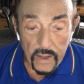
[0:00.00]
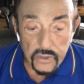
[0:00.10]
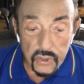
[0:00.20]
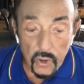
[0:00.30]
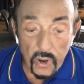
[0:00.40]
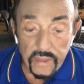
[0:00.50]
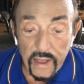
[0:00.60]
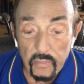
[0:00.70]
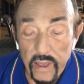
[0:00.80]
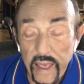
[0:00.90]
Joy
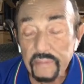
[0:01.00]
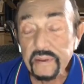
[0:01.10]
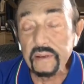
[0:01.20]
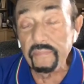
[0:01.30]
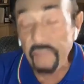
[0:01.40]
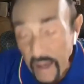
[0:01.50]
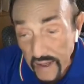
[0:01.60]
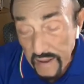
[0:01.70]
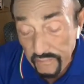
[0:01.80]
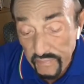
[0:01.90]
that we have
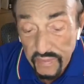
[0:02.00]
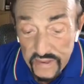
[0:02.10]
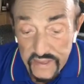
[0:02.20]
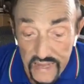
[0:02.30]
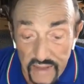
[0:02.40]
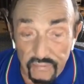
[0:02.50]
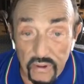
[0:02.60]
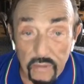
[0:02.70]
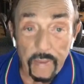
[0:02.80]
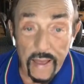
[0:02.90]
survived this
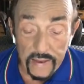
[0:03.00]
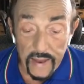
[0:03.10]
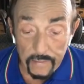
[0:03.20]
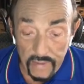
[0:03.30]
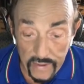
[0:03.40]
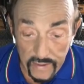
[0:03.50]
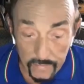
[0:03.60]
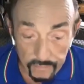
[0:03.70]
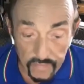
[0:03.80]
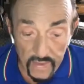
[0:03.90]
evil pandemic.
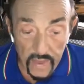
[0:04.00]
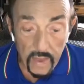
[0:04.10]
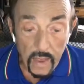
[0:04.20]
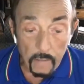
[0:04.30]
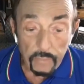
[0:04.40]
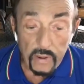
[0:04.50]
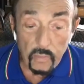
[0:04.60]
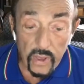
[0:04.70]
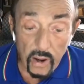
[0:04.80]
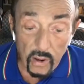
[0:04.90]
But
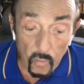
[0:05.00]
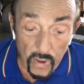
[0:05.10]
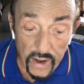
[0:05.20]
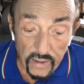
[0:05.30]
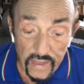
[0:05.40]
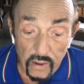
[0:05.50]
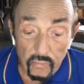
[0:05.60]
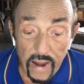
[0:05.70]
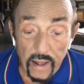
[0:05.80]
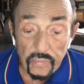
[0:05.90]
we are aware that
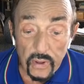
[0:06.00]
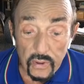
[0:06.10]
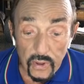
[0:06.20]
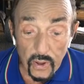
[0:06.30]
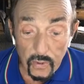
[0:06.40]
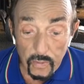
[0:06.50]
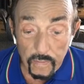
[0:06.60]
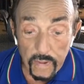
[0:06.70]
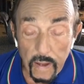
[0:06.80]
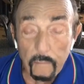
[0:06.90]
around the
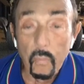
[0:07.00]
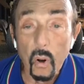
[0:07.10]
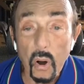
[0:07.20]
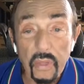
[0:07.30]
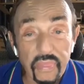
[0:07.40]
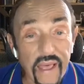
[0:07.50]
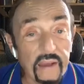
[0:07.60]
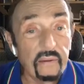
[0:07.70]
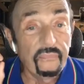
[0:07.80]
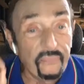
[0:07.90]
globe, more
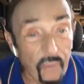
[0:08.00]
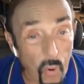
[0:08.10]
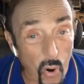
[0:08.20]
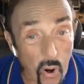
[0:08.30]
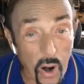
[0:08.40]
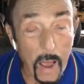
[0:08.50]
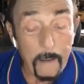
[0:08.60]
than 4